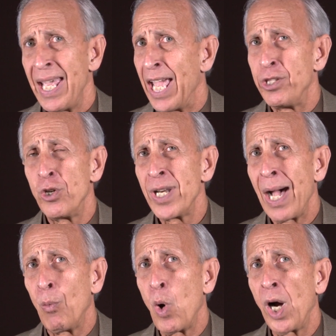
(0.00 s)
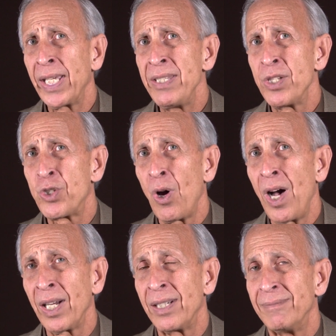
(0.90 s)
and you're not walking the
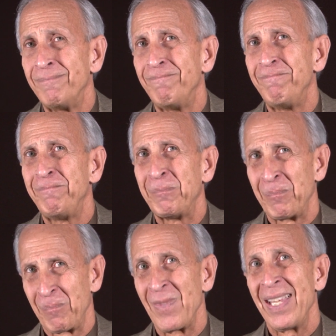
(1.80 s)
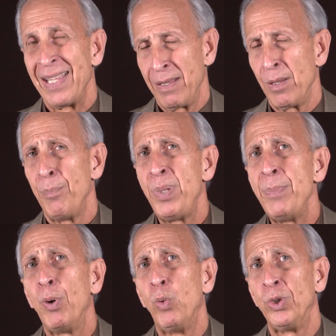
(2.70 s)
talk,
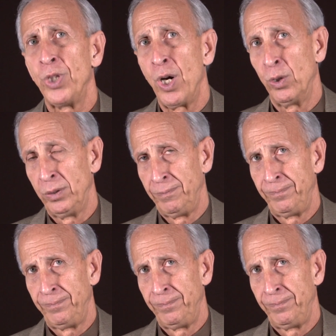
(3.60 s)
people will know.